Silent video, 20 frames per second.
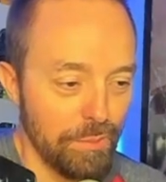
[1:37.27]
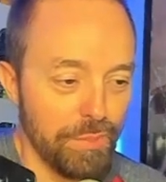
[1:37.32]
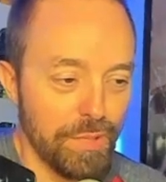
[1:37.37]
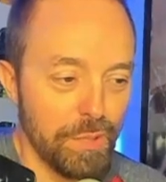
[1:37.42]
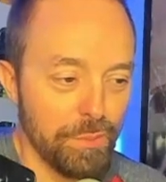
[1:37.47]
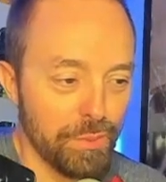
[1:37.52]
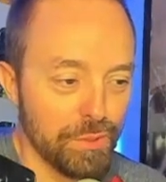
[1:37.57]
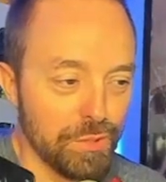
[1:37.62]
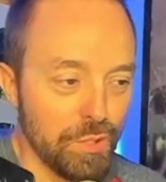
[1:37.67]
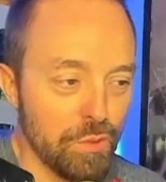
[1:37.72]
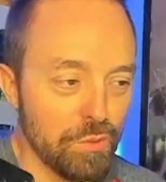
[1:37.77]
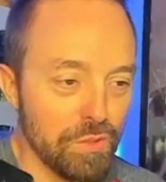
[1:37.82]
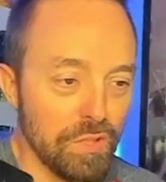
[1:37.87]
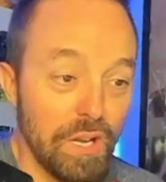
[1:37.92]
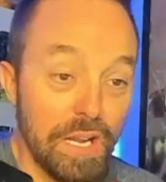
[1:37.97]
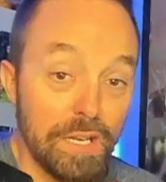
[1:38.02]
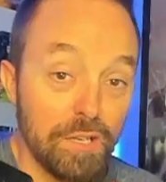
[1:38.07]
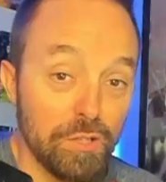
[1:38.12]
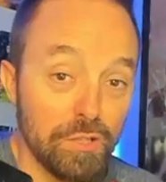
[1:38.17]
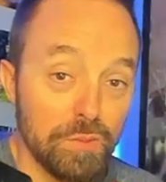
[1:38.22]
People don't
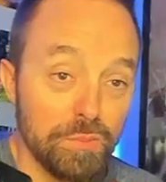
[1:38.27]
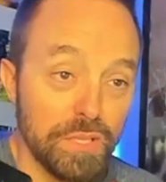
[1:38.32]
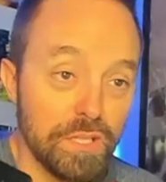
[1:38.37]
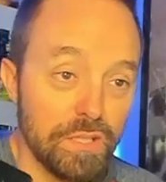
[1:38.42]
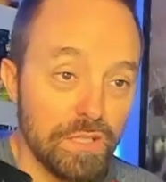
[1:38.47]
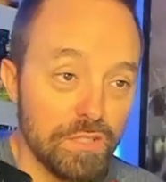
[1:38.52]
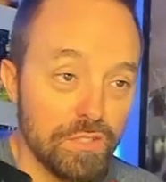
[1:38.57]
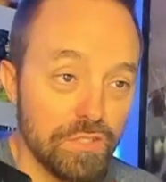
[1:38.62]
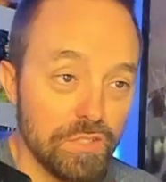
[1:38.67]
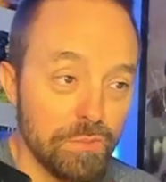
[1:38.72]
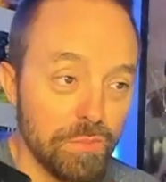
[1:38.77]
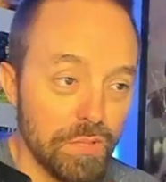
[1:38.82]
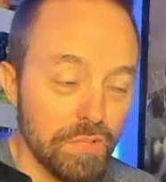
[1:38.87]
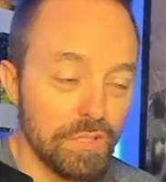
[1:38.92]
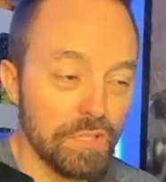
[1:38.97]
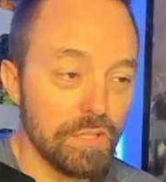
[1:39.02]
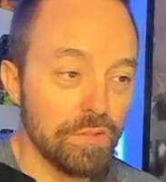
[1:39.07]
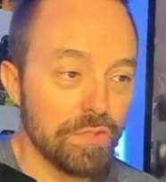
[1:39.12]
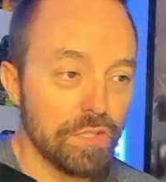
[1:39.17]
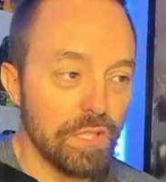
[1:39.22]
like her because she
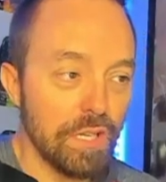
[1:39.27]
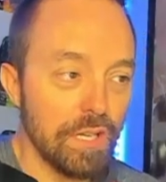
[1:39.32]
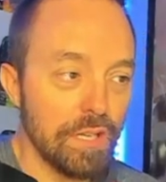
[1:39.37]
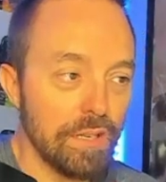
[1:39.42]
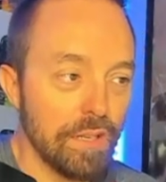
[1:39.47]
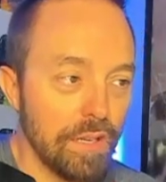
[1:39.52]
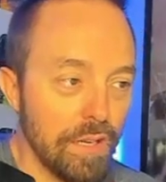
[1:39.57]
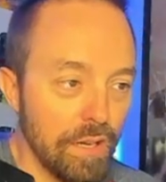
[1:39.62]
believes that.